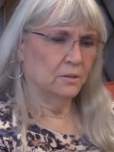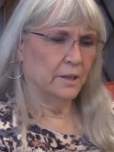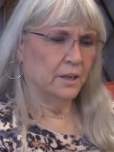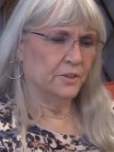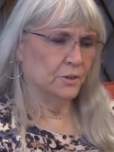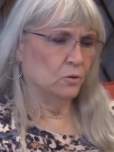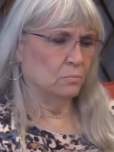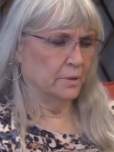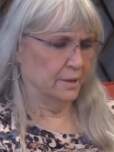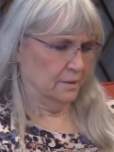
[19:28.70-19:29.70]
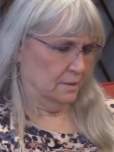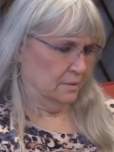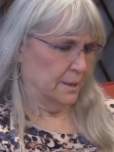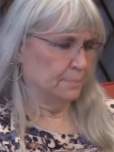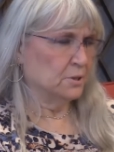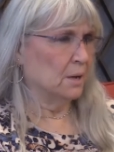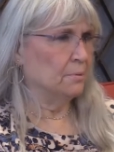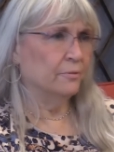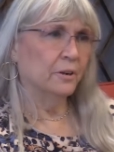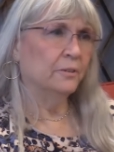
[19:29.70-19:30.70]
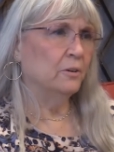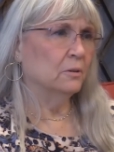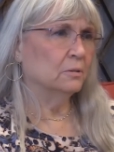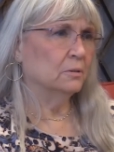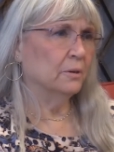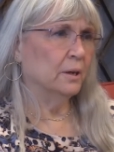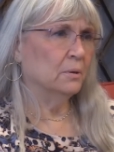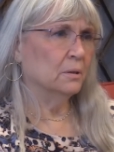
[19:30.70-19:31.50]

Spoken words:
like a Zoom, like a laptop in front of your grandma?